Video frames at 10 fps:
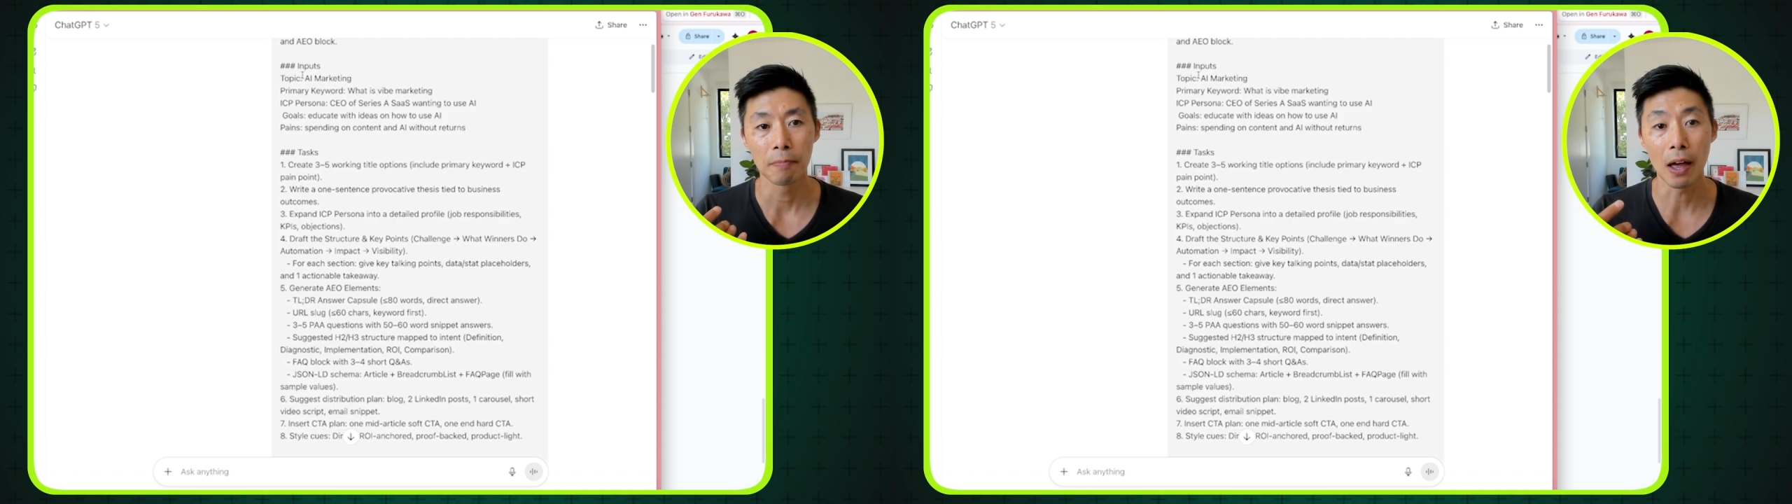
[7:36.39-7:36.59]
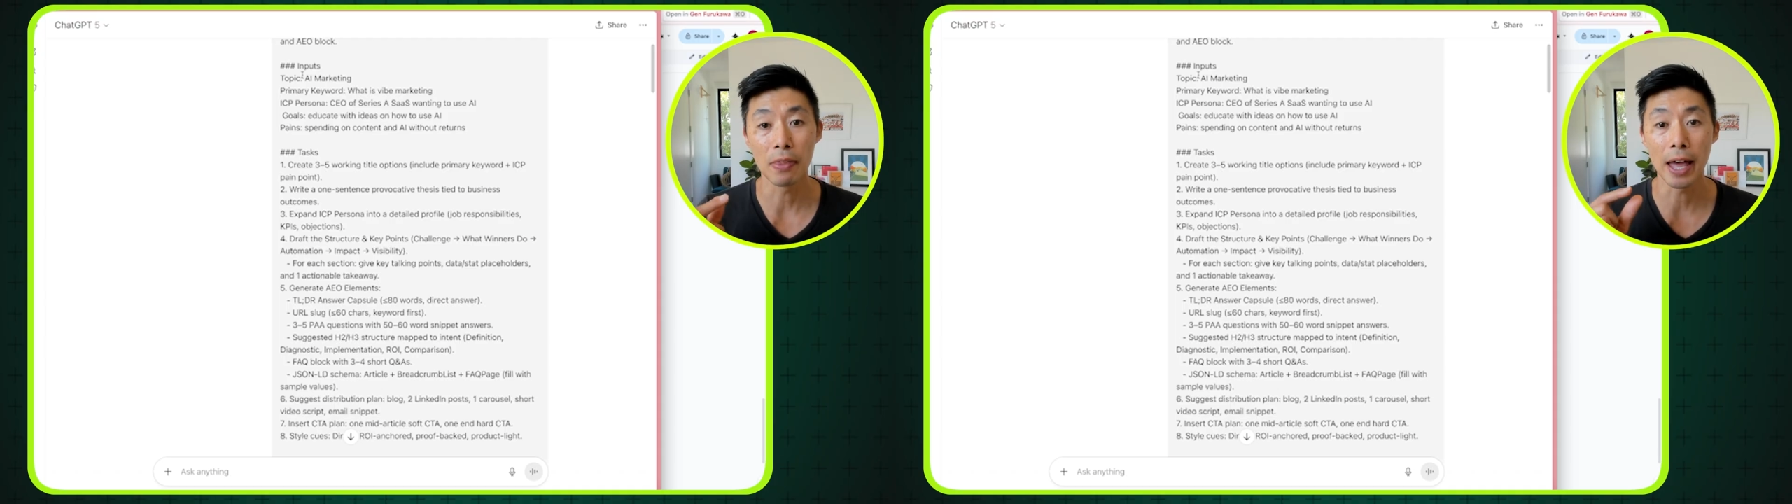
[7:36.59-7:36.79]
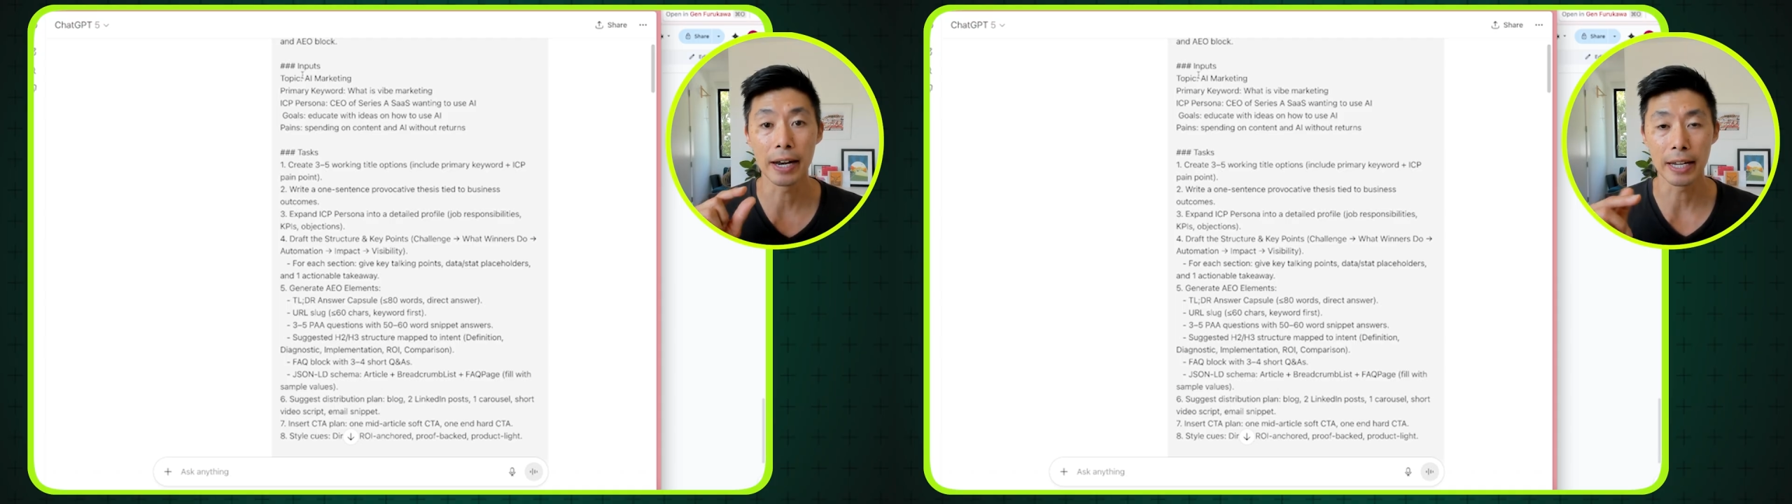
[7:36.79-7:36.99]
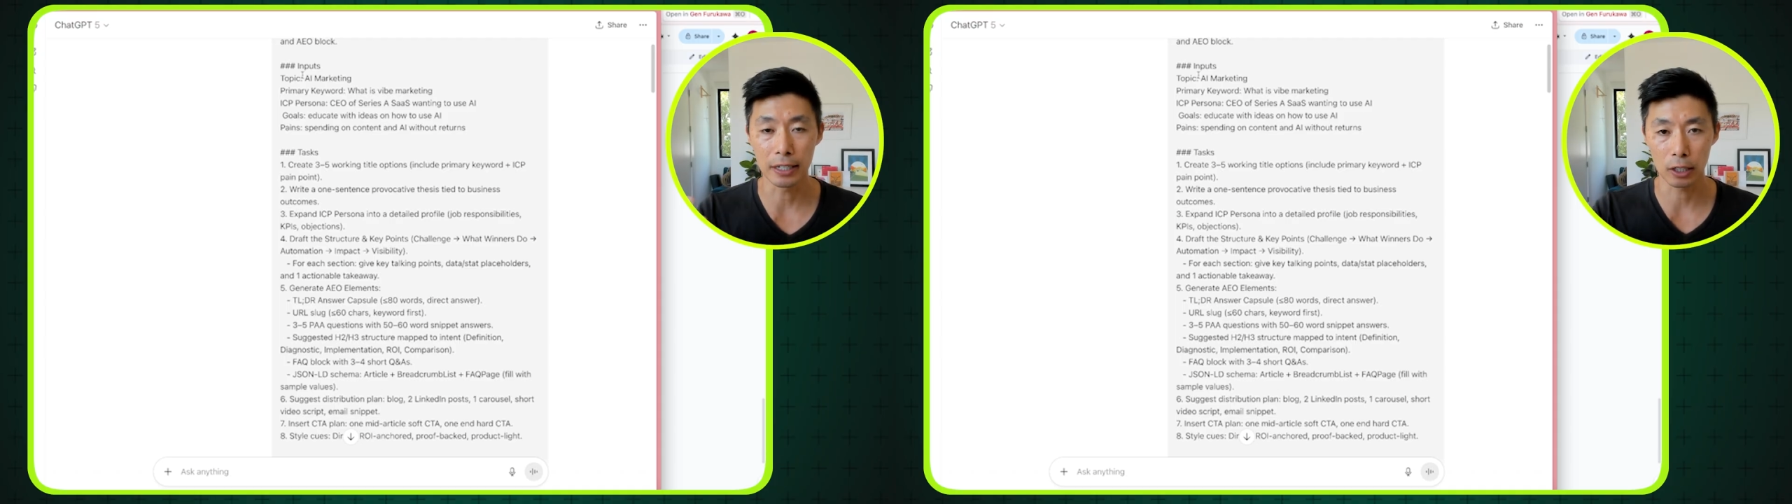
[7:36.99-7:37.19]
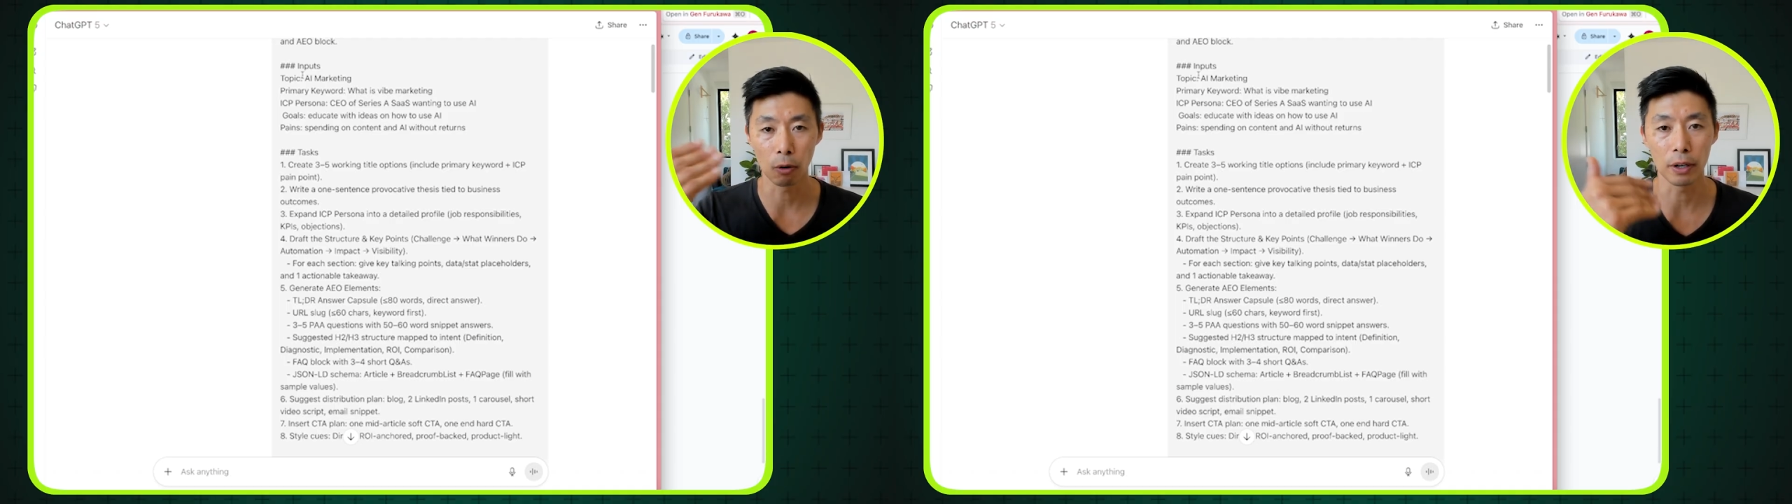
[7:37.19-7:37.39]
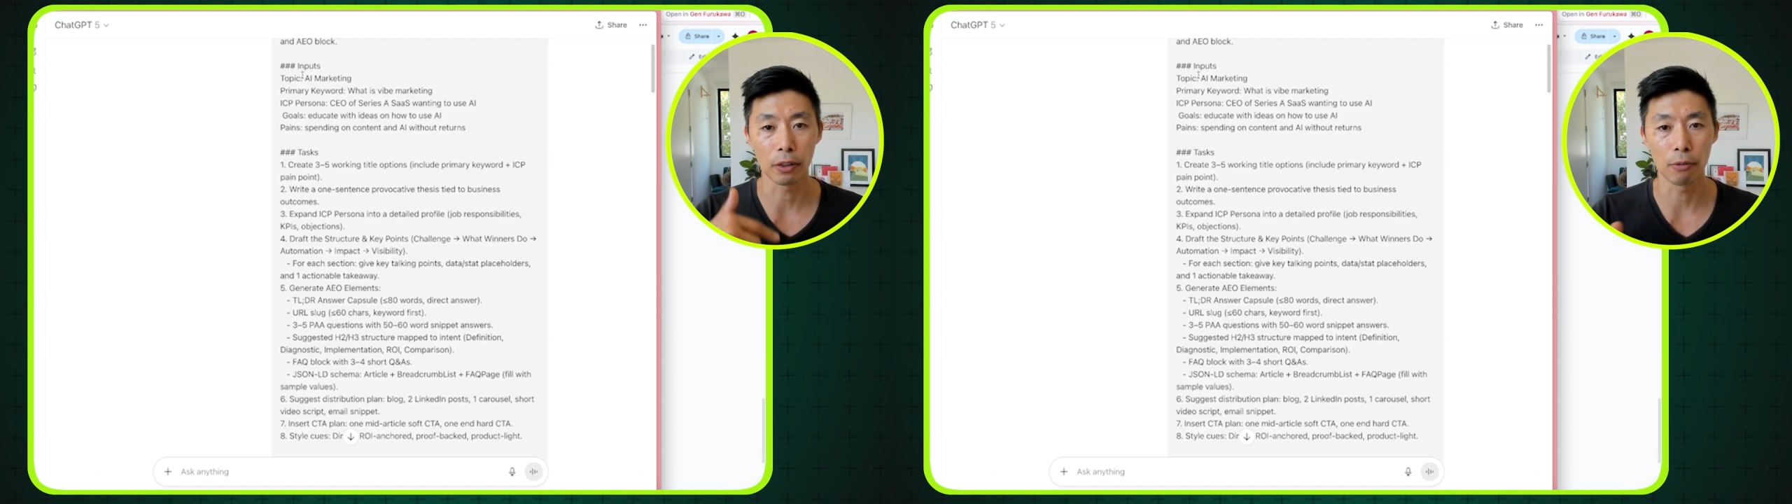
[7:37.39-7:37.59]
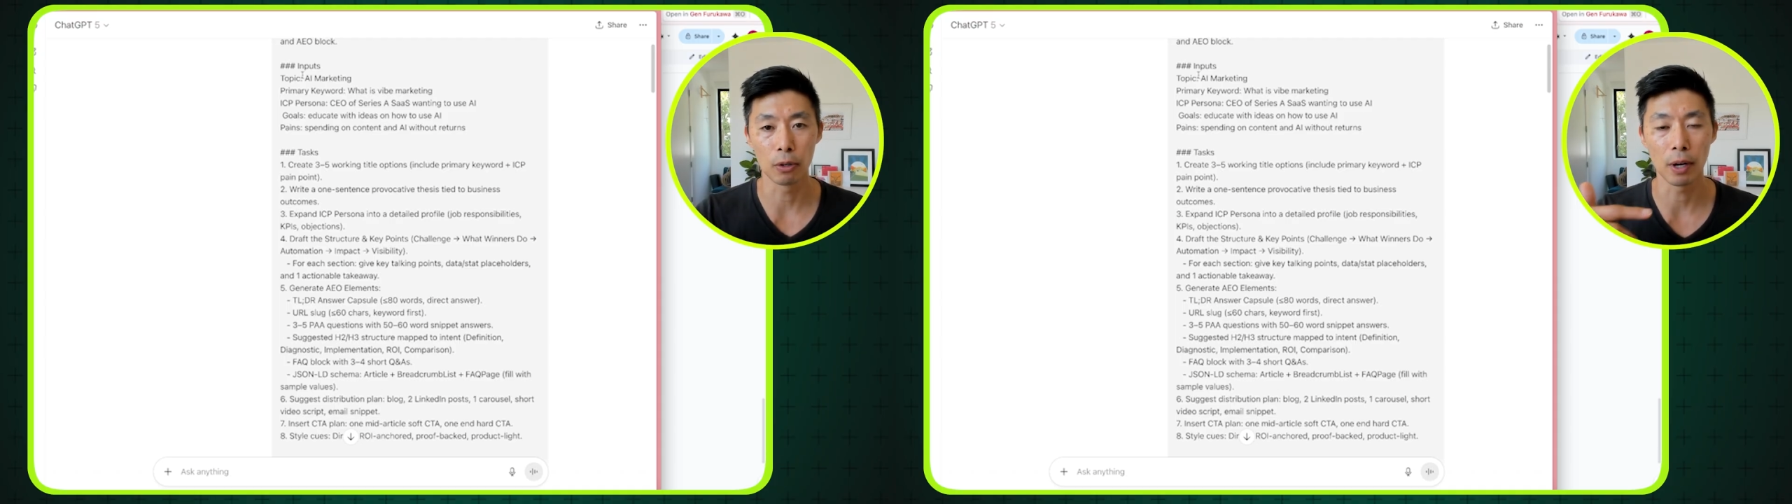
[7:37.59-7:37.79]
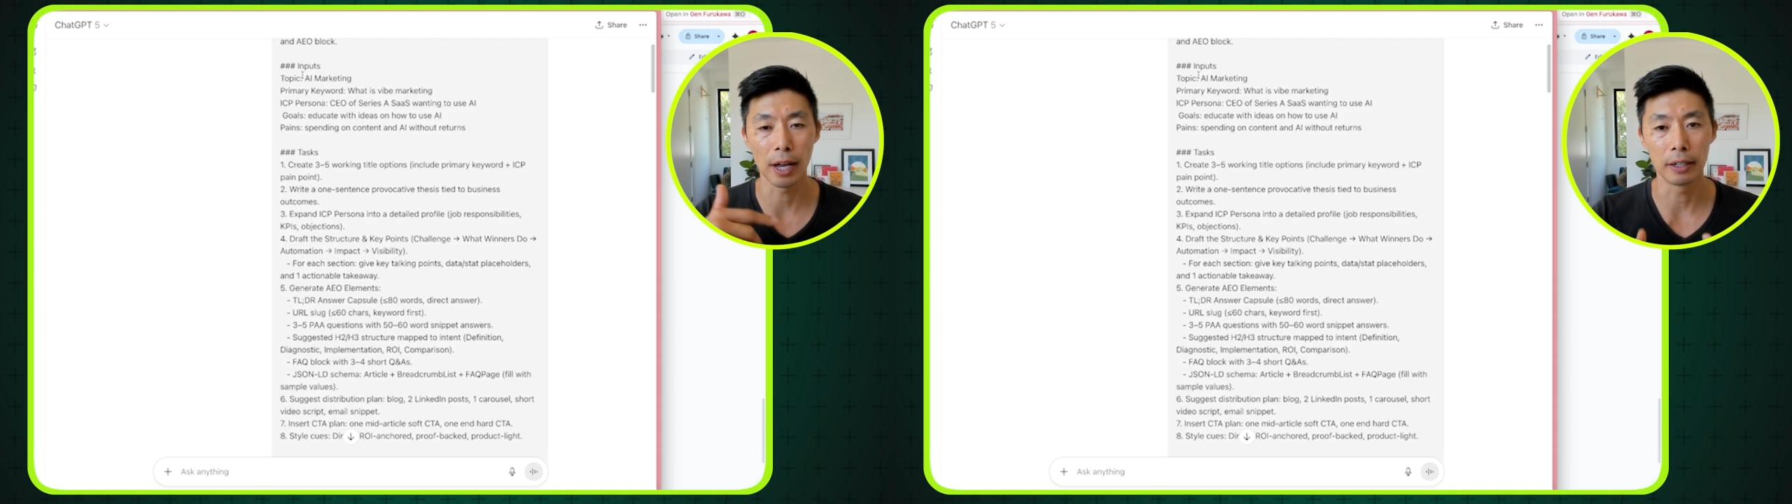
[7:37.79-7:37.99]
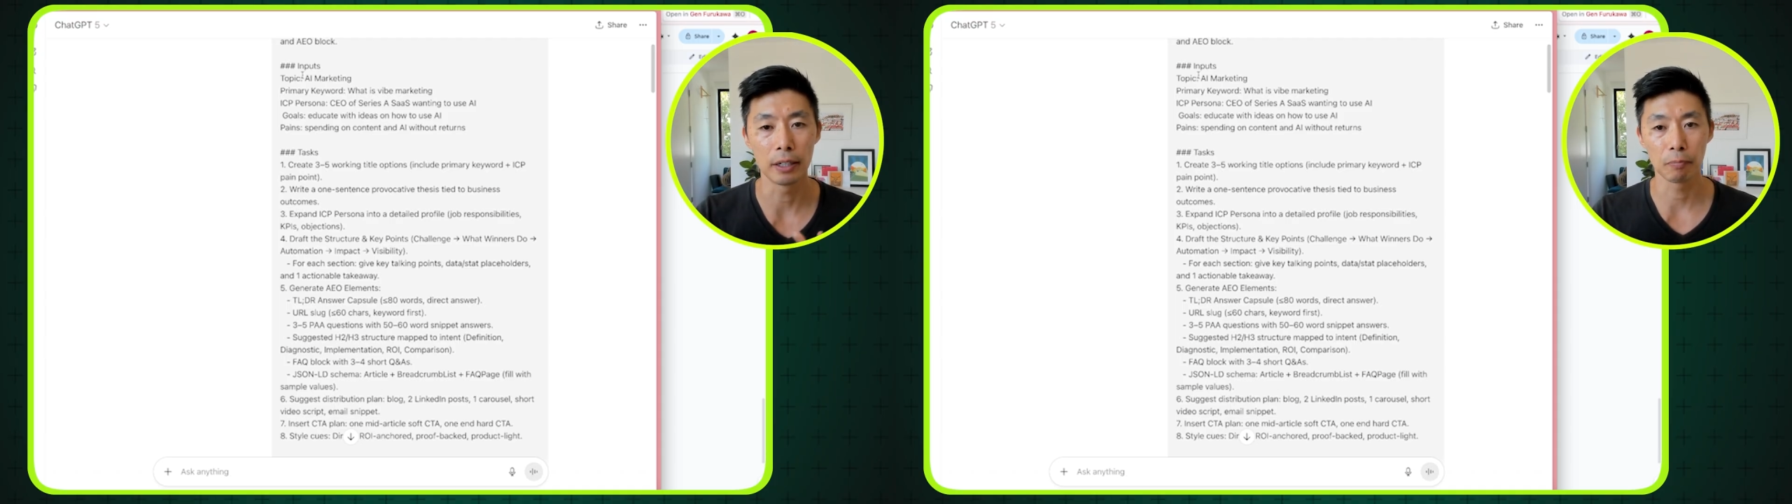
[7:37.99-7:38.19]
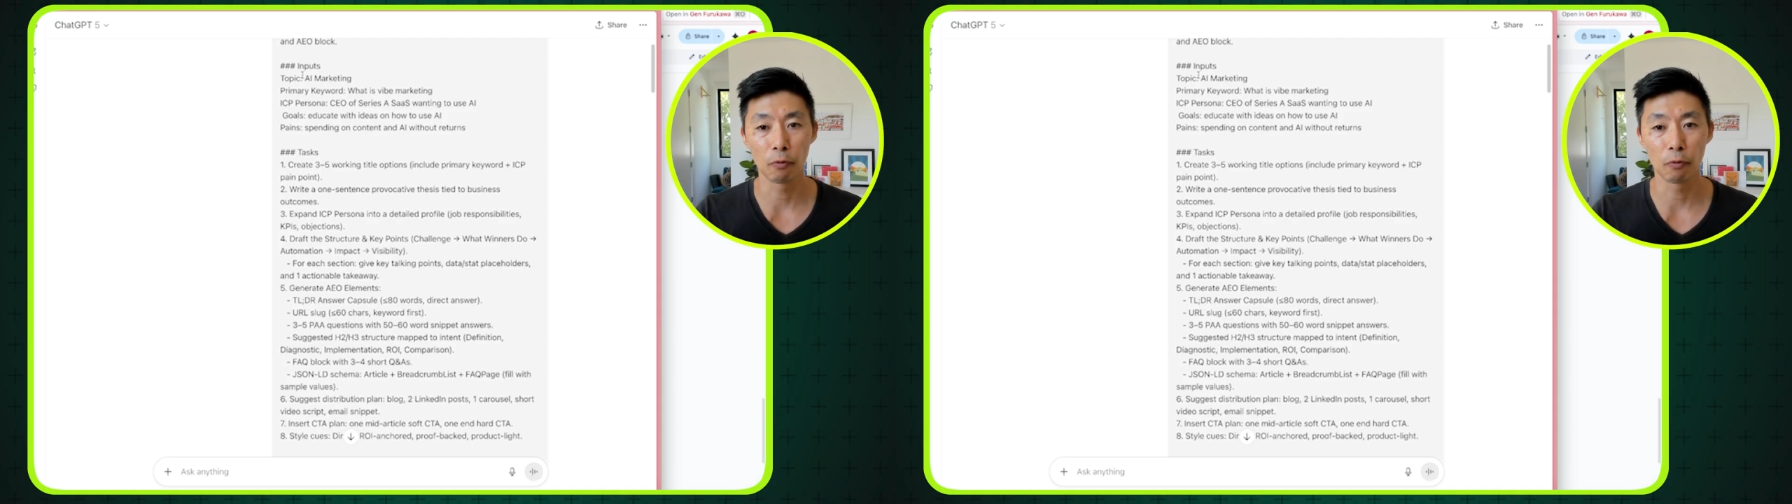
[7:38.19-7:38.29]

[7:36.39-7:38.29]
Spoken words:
and then it's going through and